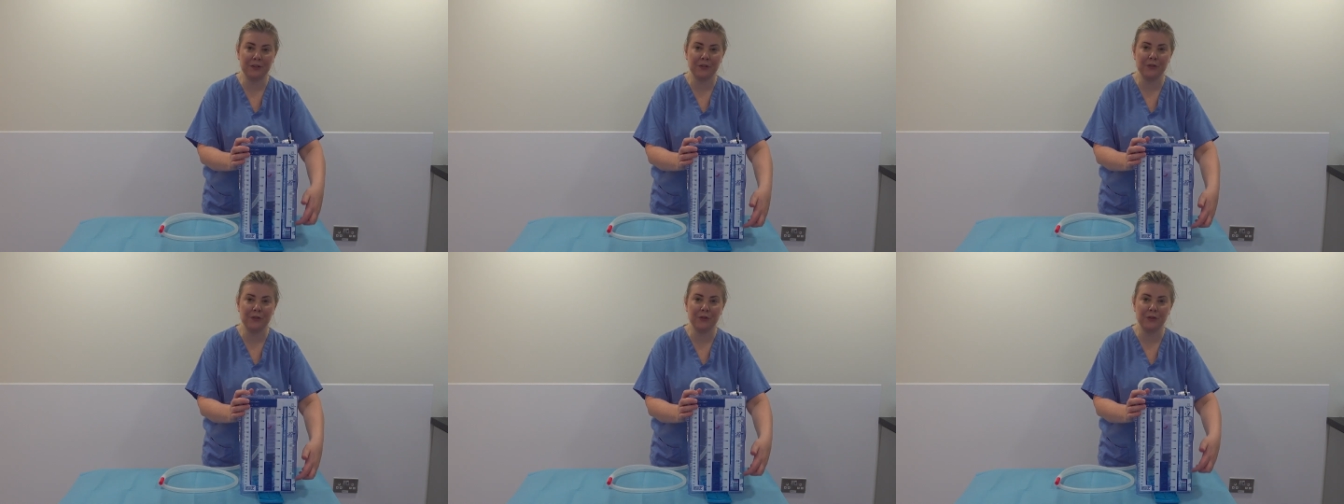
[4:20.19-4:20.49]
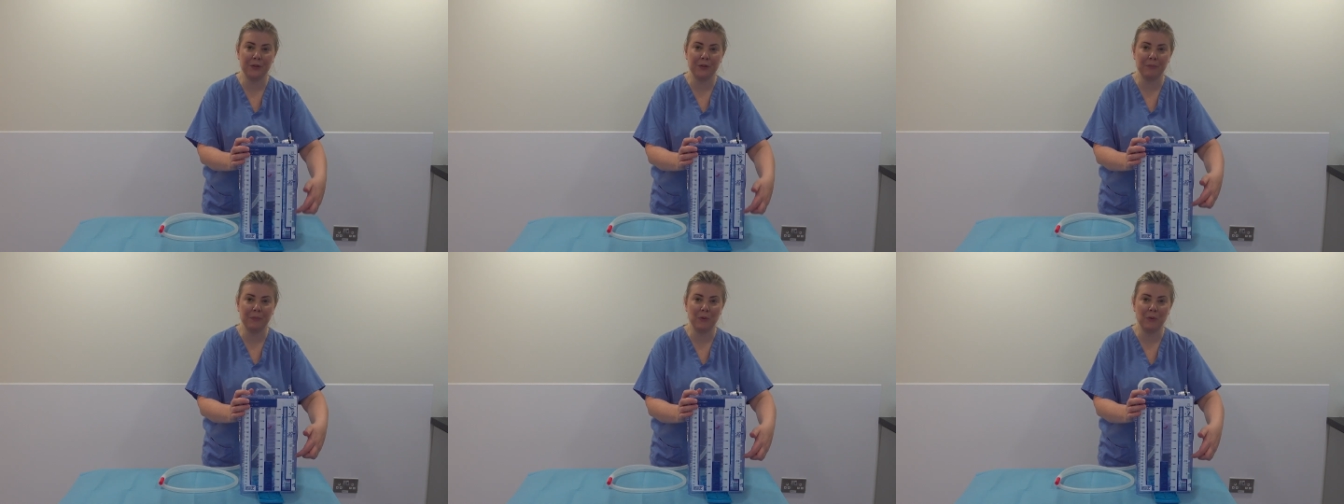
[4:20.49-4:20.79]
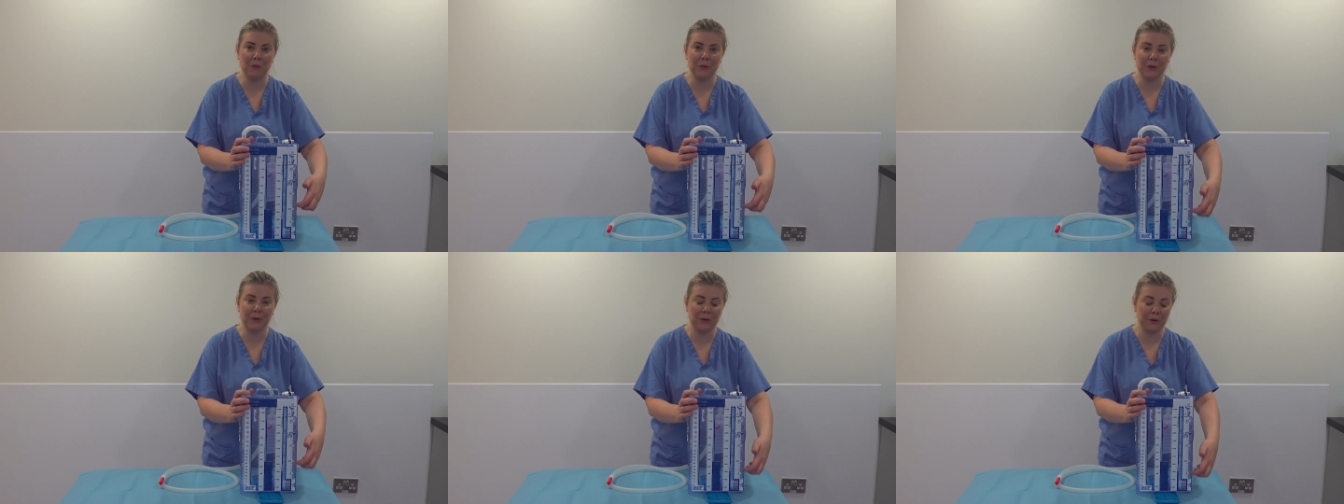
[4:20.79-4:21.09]
through the
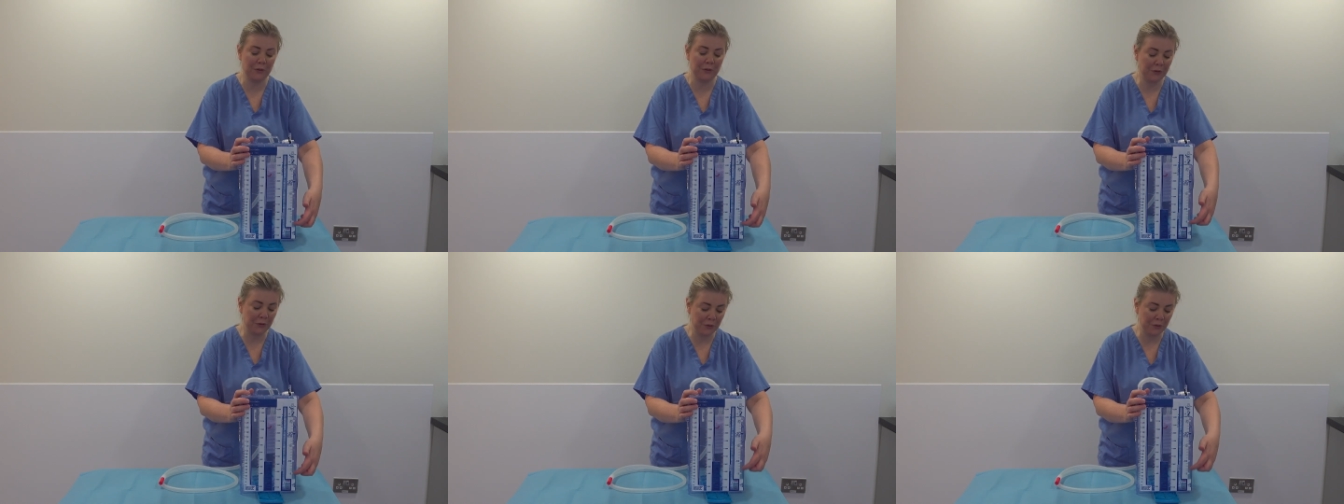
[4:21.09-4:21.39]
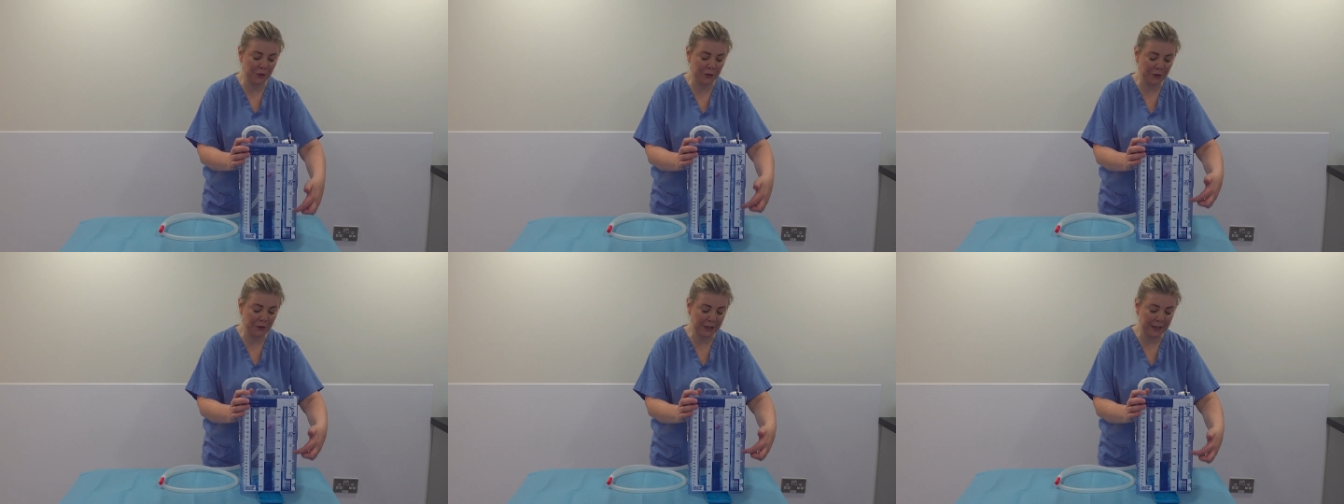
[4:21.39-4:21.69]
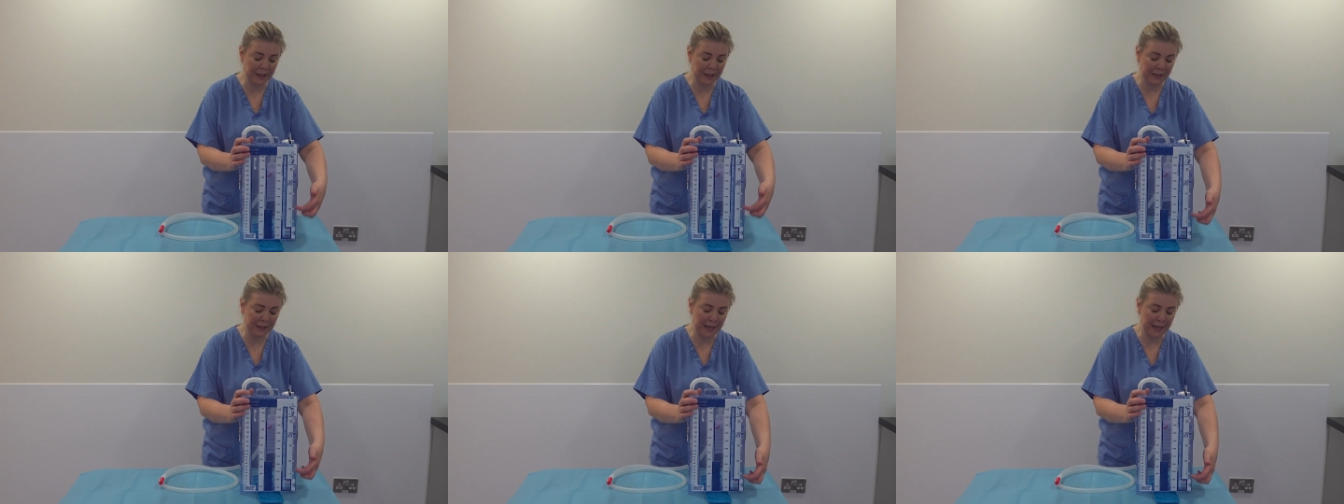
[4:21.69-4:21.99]
port or through the
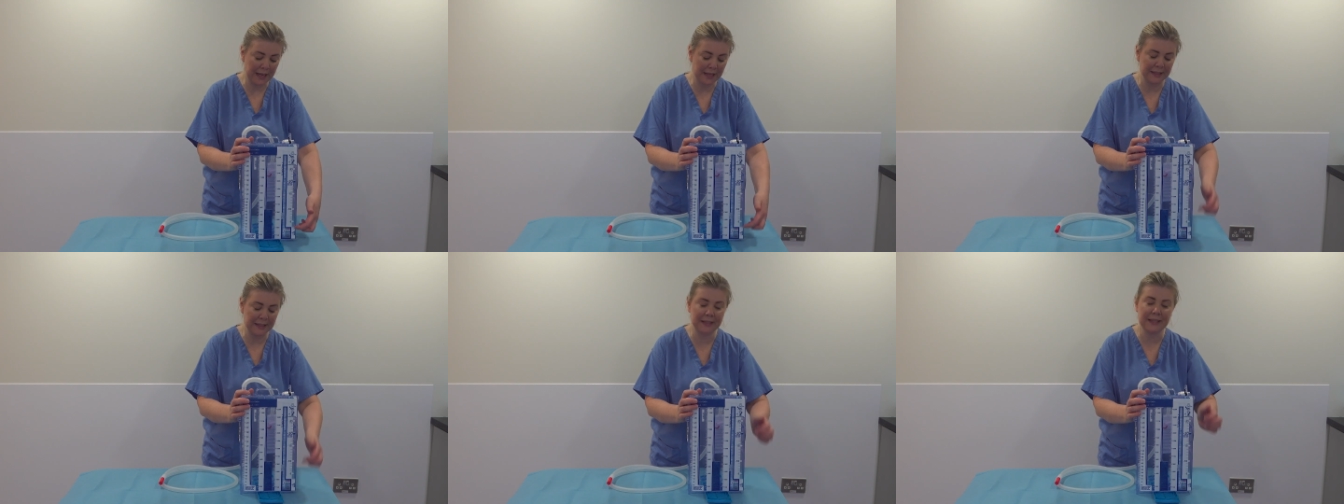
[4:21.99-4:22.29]
glass